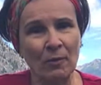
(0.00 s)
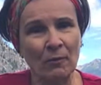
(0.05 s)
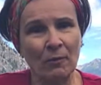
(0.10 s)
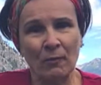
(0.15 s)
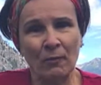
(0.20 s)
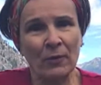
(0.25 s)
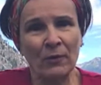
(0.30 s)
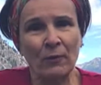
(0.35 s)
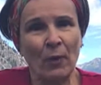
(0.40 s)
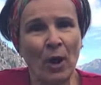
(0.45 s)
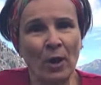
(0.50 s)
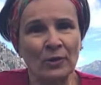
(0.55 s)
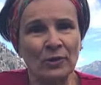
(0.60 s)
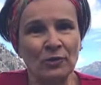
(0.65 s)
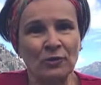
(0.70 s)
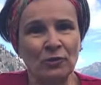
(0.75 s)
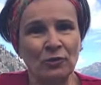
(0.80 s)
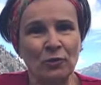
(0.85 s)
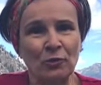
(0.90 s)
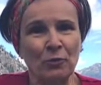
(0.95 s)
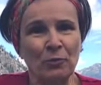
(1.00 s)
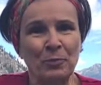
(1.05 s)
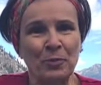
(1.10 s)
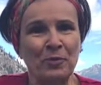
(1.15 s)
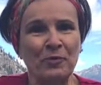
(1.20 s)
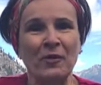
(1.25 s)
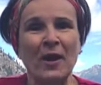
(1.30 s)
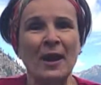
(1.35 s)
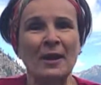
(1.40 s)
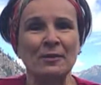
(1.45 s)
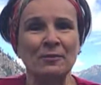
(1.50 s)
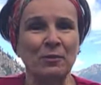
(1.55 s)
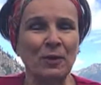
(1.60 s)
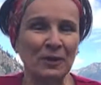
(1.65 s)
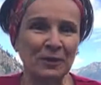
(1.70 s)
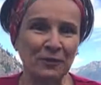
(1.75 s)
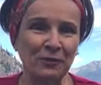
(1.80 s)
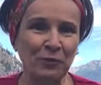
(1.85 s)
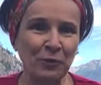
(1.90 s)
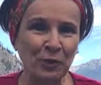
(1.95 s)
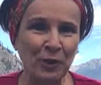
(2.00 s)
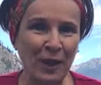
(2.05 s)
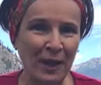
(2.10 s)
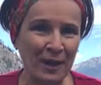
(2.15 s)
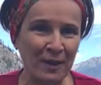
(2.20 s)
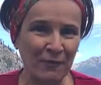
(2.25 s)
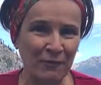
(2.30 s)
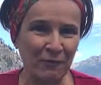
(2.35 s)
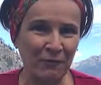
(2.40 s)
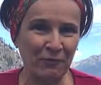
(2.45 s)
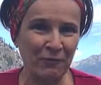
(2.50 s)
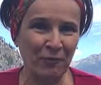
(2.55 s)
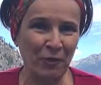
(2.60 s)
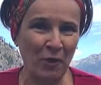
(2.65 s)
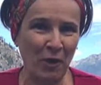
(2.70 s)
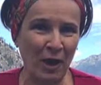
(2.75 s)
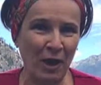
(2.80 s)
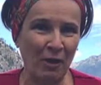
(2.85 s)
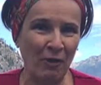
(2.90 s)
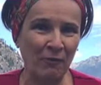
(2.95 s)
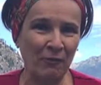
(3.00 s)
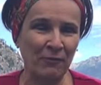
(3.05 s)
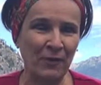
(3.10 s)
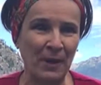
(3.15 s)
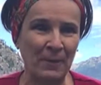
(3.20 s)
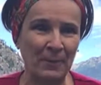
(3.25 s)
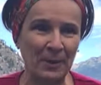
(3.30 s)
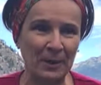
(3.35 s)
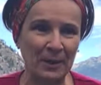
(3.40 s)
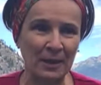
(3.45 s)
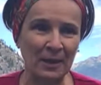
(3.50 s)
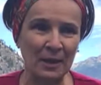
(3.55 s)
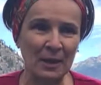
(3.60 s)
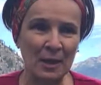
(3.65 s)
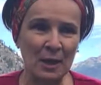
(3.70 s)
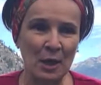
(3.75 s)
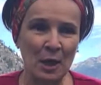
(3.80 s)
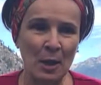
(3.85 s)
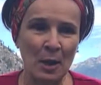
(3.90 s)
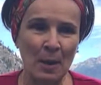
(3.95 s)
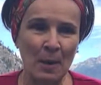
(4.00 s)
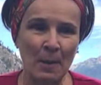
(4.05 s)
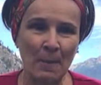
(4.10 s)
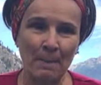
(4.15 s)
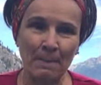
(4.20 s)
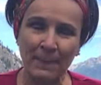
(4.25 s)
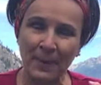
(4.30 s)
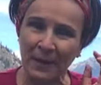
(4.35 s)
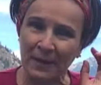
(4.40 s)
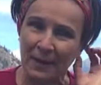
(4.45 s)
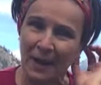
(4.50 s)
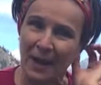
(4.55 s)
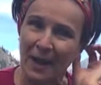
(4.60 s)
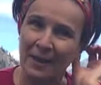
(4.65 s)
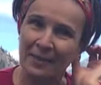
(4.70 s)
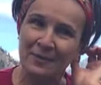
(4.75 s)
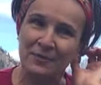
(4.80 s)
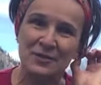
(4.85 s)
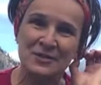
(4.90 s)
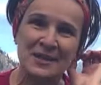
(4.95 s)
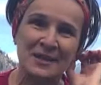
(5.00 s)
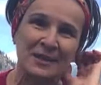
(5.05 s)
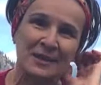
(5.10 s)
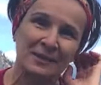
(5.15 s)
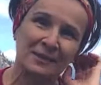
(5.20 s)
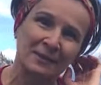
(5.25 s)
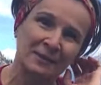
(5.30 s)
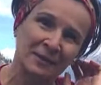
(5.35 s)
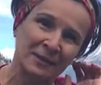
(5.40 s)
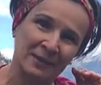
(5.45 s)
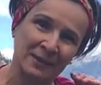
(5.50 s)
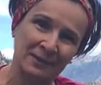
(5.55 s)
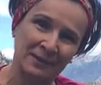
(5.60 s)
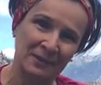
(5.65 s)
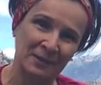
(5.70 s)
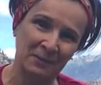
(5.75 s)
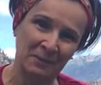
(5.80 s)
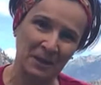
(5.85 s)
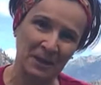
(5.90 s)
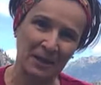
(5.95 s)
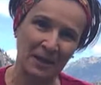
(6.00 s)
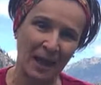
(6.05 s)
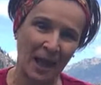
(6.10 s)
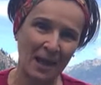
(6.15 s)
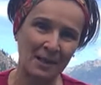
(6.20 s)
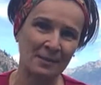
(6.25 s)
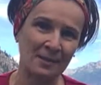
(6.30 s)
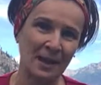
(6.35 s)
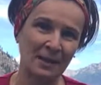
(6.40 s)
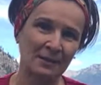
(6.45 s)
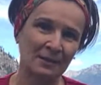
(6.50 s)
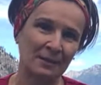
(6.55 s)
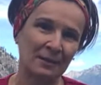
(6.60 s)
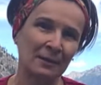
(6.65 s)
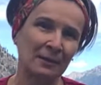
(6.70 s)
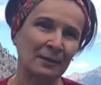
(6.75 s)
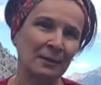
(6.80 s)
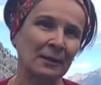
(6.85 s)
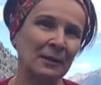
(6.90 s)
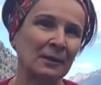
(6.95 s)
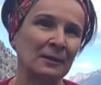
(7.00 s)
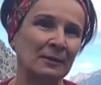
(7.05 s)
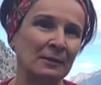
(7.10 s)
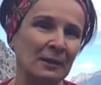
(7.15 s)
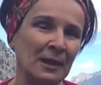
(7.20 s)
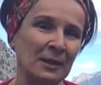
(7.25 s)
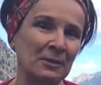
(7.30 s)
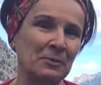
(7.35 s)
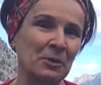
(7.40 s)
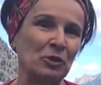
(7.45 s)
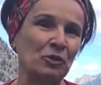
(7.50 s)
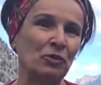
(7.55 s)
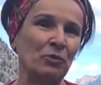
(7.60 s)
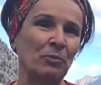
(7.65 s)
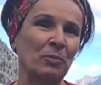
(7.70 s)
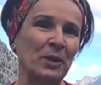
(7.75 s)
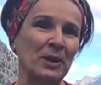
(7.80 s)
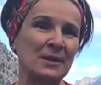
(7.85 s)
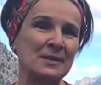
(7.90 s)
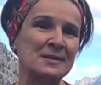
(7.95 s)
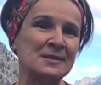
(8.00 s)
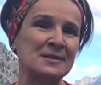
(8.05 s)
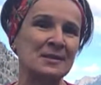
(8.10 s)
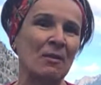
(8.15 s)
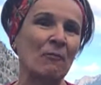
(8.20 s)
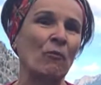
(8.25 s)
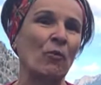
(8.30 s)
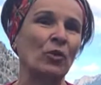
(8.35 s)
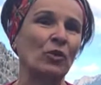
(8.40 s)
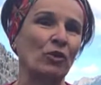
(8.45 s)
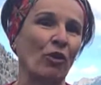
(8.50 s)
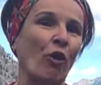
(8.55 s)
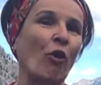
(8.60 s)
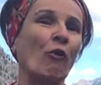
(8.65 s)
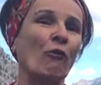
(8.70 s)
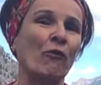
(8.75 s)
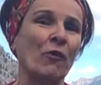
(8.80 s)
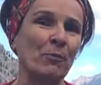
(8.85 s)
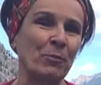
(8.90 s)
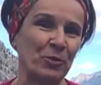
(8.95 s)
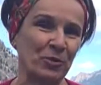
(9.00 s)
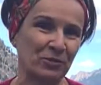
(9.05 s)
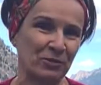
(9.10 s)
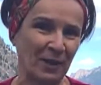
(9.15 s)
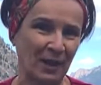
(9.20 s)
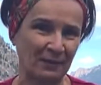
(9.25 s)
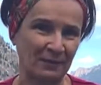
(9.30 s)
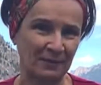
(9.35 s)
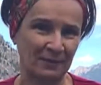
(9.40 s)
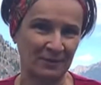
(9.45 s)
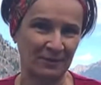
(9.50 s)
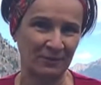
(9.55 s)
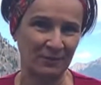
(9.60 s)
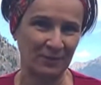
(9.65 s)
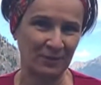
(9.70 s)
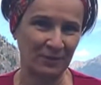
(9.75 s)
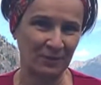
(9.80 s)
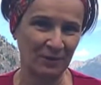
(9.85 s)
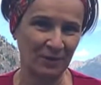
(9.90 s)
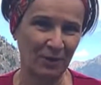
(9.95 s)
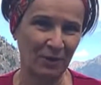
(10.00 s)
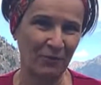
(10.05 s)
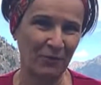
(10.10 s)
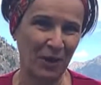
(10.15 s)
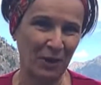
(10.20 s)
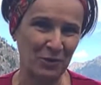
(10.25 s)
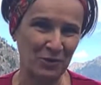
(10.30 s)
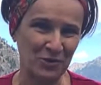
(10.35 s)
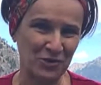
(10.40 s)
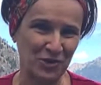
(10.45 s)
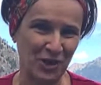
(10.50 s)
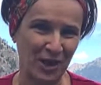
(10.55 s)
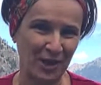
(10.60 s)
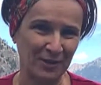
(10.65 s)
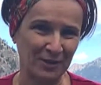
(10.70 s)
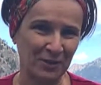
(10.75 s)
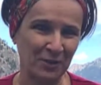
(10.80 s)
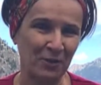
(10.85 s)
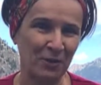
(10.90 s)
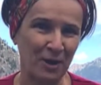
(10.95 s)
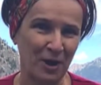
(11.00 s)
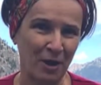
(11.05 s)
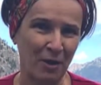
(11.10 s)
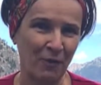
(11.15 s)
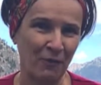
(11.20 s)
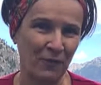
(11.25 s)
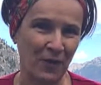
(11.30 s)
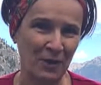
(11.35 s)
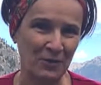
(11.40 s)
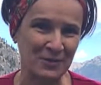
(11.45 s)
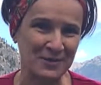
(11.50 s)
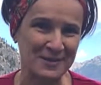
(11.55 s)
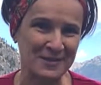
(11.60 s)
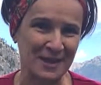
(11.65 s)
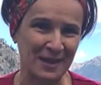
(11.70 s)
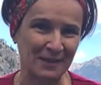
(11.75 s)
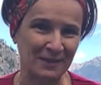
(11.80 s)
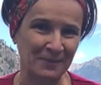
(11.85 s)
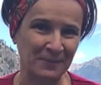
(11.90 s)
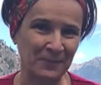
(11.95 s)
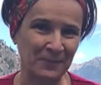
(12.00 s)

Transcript: we wanted to provide wonderful life for our family. But there was a hidden guilt in me, and that guilt led me to be somewhat overprotective of our child or of our son,